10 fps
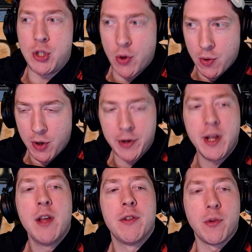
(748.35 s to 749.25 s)
Dorne,
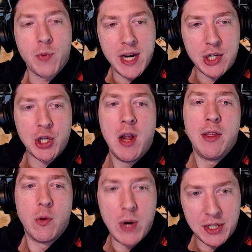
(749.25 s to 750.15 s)
the Reach,
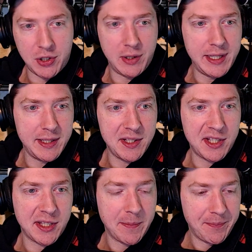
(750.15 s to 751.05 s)
the Westerlands.